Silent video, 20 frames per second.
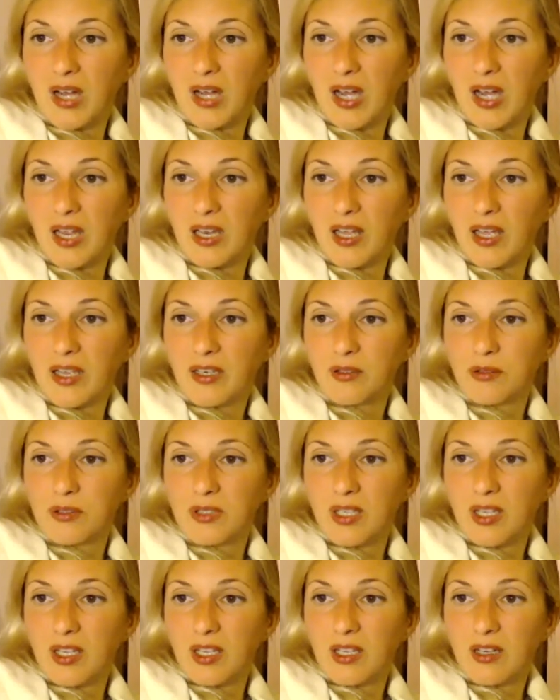I like to
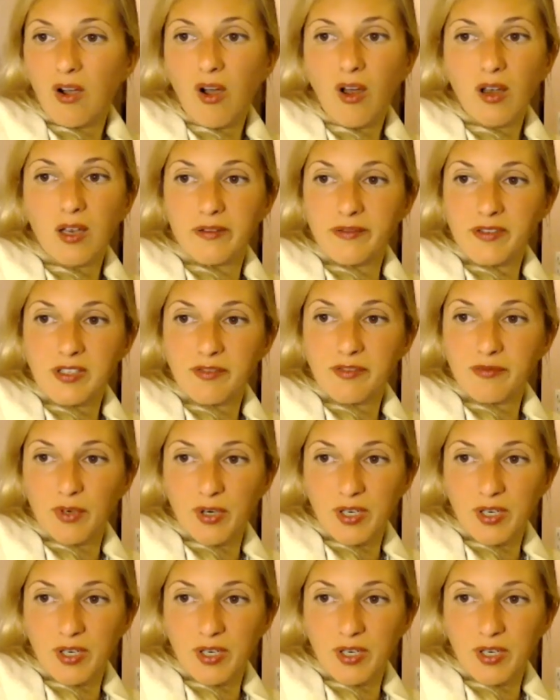take olives, for